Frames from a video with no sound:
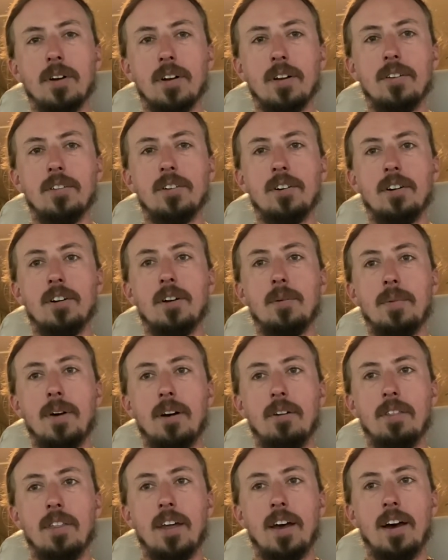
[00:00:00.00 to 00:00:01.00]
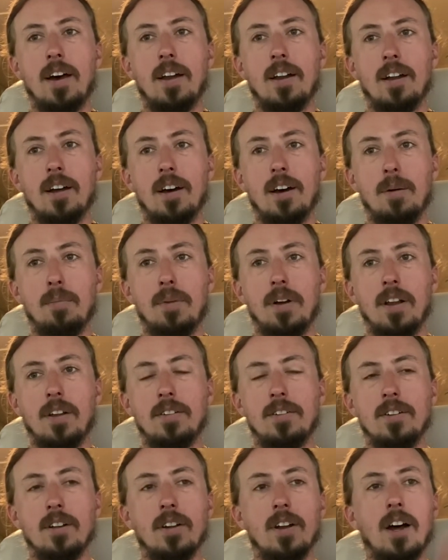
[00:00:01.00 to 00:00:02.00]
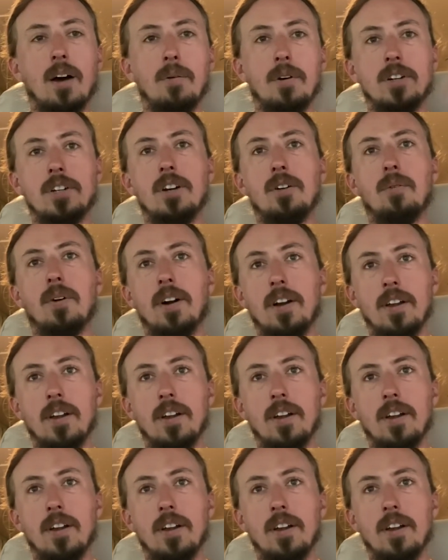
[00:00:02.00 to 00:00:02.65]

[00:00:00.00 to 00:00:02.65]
concerned about that, but it's still not what you want.